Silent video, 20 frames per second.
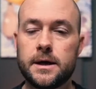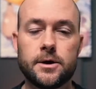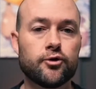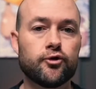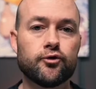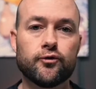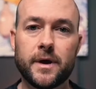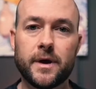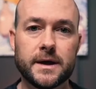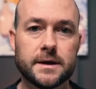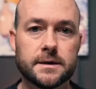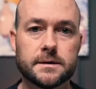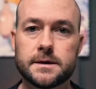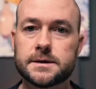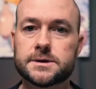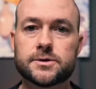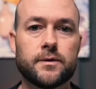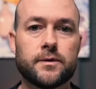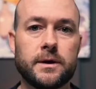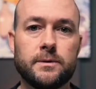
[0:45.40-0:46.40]
Great.
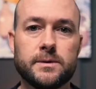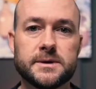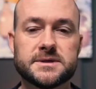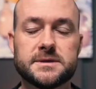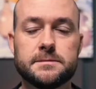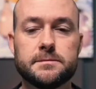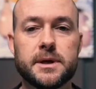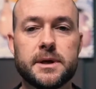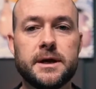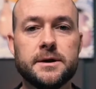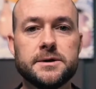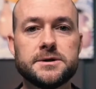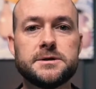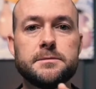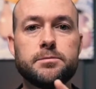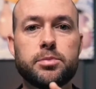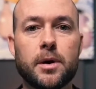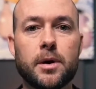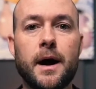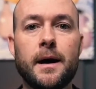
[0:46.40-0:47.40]
That's great wisdom. But here's the
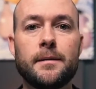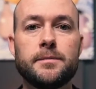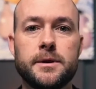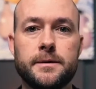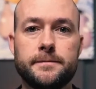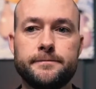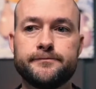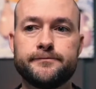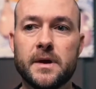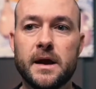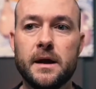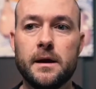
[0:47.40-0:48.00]
problem